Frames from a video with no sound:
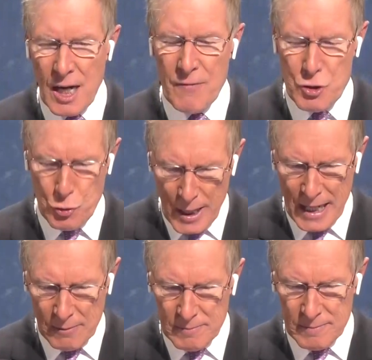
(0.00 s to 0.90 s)
of a
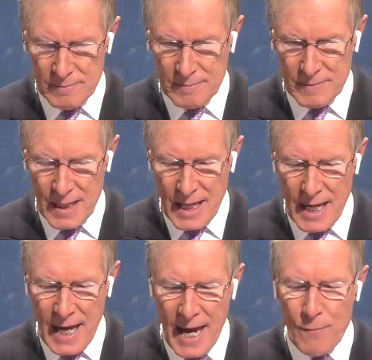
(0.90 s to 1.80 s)
tree
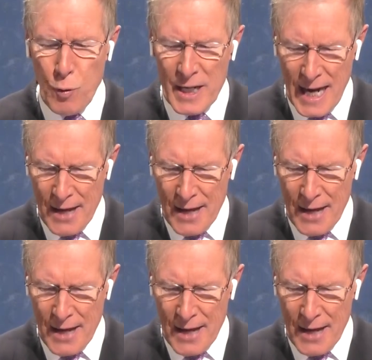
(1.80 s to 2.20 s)
have what